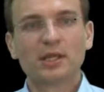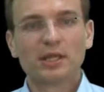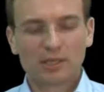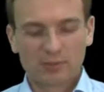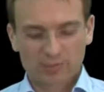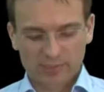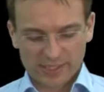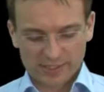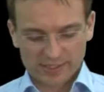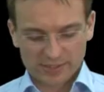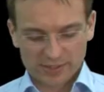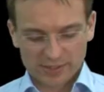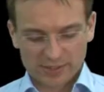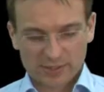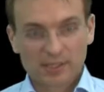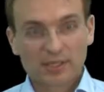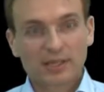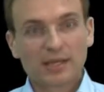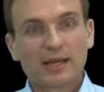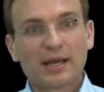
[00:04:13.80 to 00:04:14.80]
But
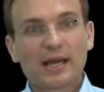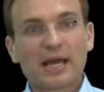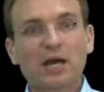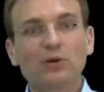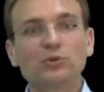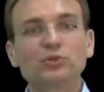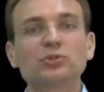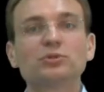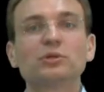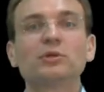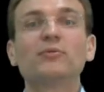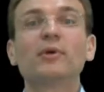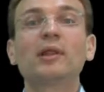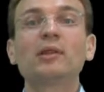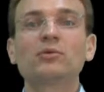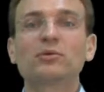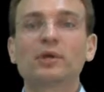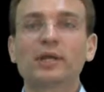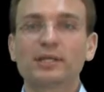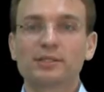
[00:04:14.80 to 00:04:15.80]
how to
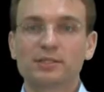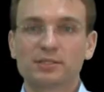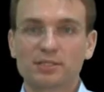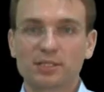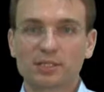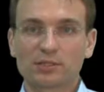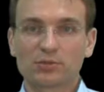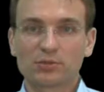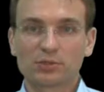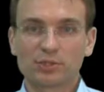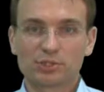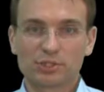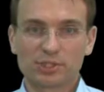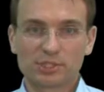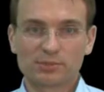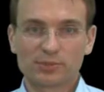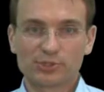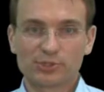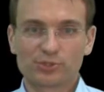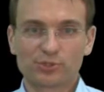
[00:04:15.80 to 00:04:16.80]
evaluate the technology's
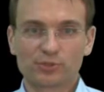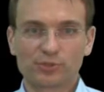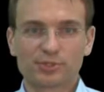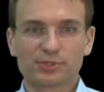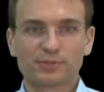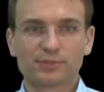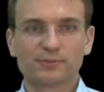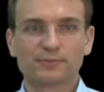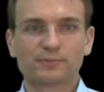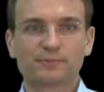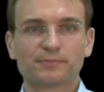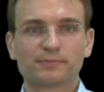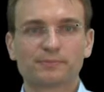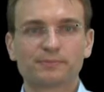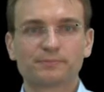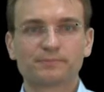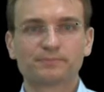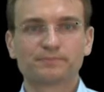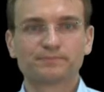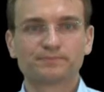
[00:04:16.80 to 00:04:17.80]
maturity?
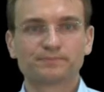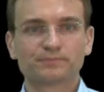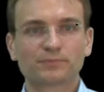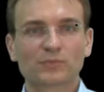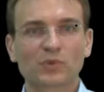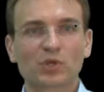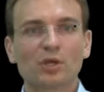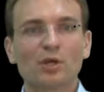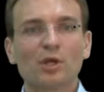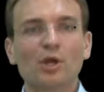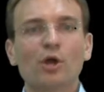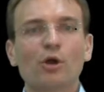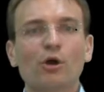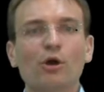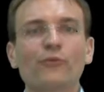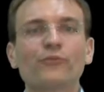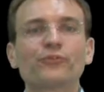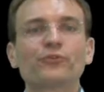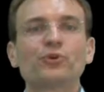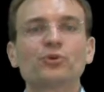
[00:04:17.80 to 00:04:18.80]

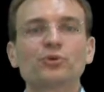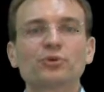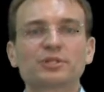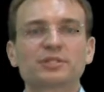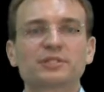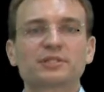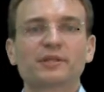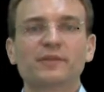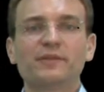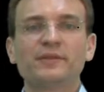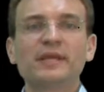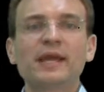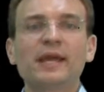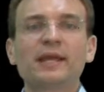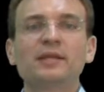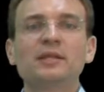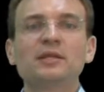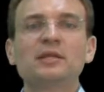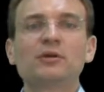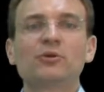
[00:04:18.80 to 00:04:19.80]
Of course, the
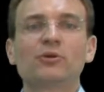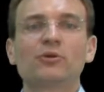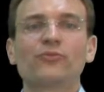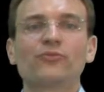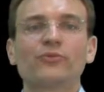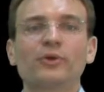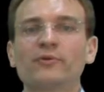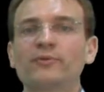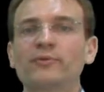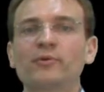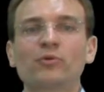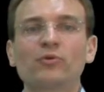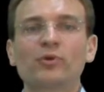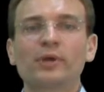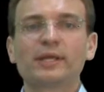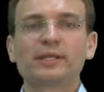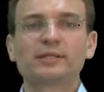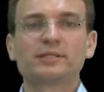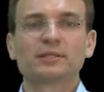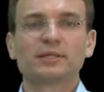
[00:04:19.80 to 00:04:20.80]
idea of
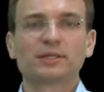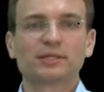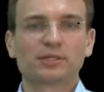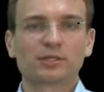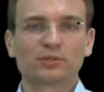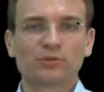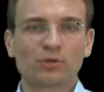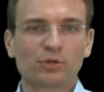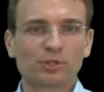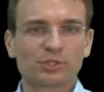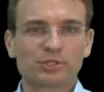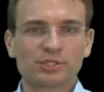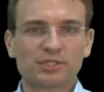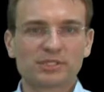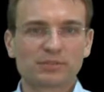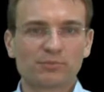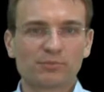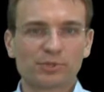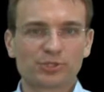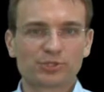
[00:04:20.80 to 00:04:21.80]
evaluating a
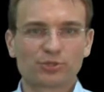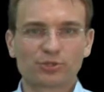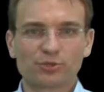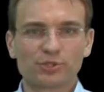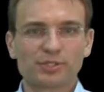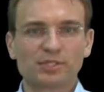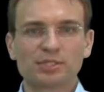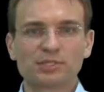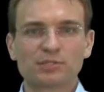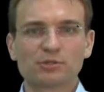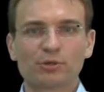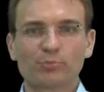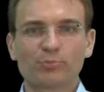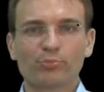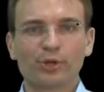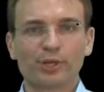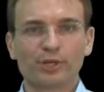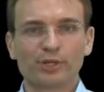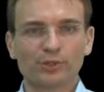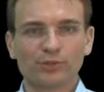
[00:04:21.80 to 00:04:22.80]
technology's maturity is not
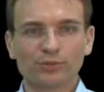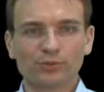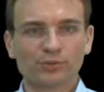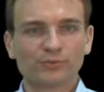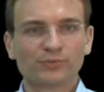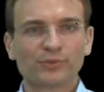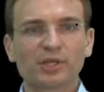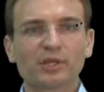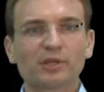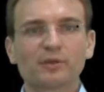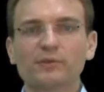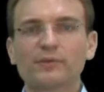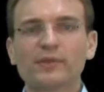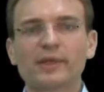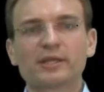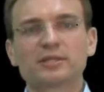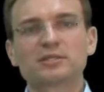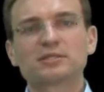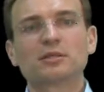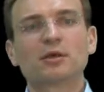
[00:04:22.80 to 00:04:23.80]
brand new. There
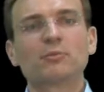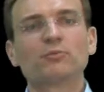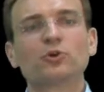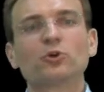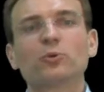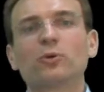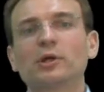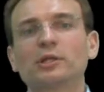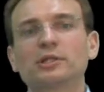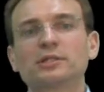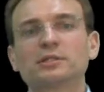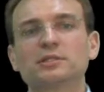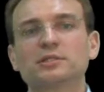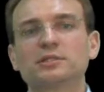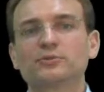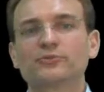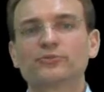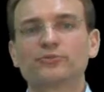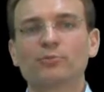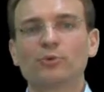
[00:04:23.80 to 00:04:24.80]
are some
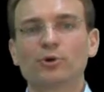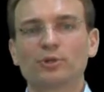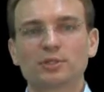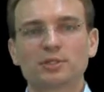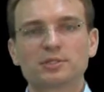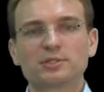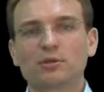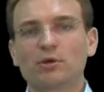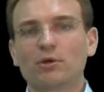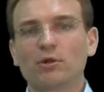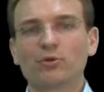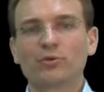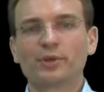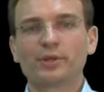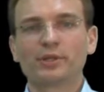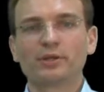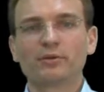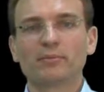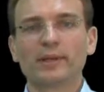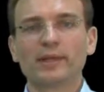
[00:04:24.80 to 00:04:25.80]
qualitative models
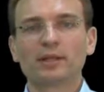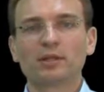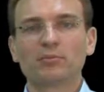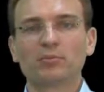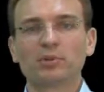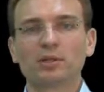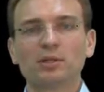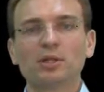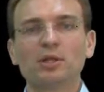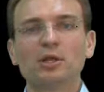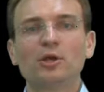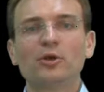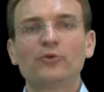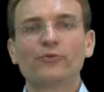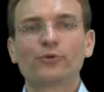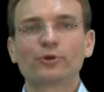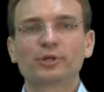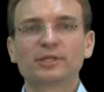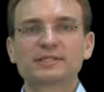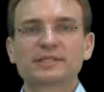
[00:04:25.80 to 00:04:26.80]
already available,
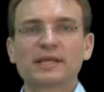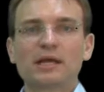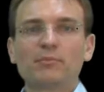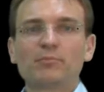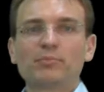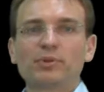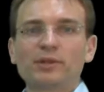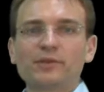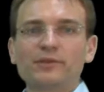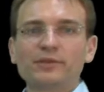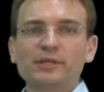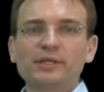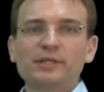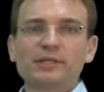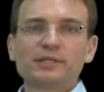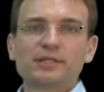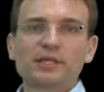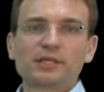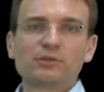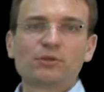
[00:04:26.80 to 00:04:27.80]
for example, the
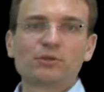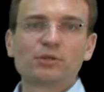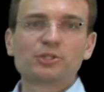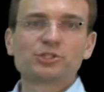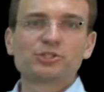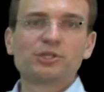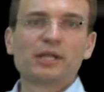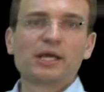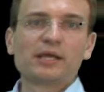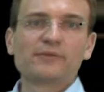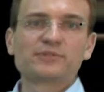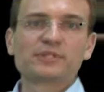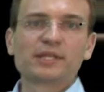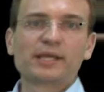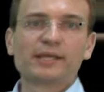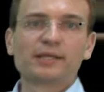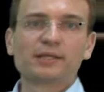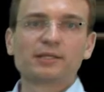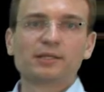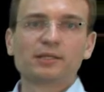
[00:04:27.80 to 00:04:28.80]
technology
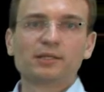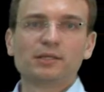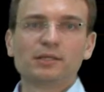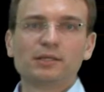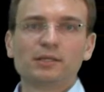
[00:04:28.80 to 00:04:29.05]
lifecycle